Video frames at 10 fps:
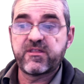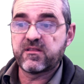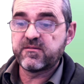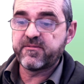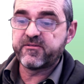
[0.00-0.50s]
with
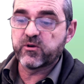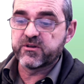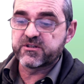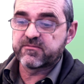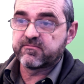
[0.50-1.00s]
additive
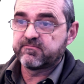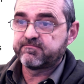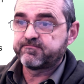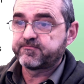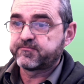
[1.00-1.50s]
noise,
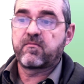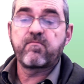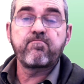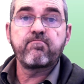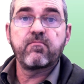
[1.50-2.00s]

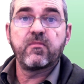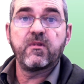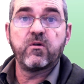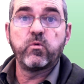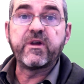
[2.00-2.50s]

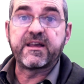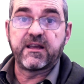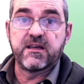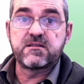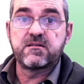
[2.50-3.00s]
we can
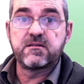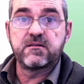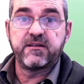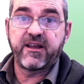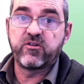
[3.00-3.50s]
get
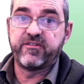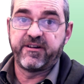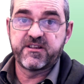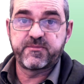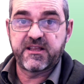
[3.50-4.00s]
a
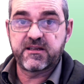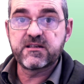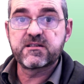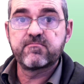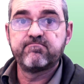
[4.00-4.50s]
covariance
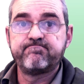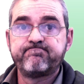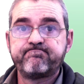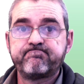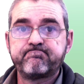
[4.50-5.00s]
matrix.
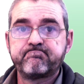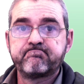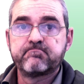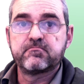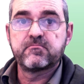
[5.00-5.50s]

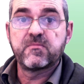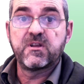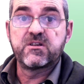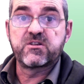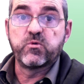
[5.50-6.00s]

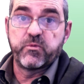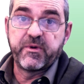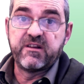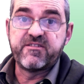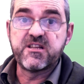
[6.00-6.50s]
So
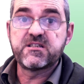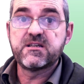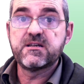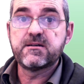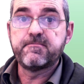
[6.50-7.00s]
we'll finish
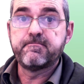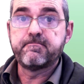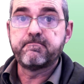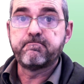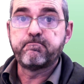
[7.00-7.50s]
here,
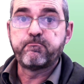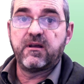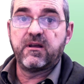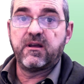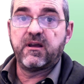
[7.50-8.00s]

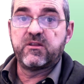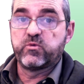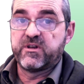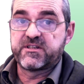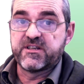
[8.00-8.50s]
and
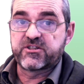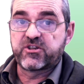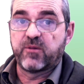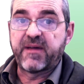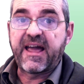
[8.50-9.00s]
we'll see
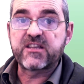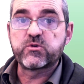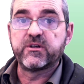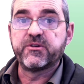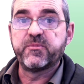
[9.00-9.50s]
some
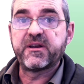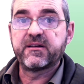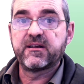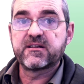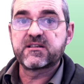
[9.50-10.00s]
actual
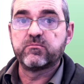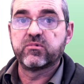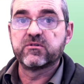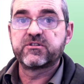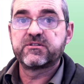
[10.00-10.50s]
numerical
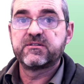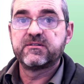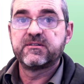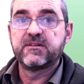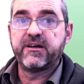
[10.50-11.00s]
examples
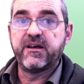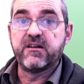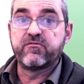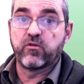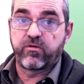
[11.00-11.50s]

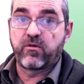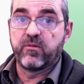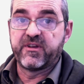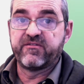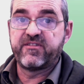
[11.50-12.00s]
in
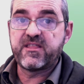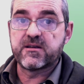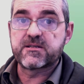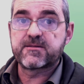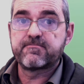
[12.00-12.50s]
forthcoming
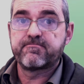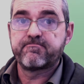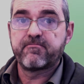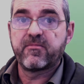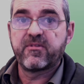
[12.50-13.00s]
videos.
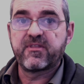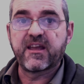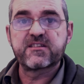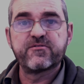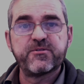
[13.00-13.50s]

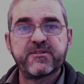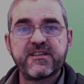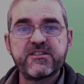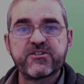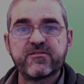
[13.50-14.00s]
Thanks for your
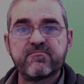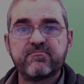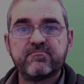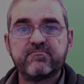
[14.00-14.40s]
attention.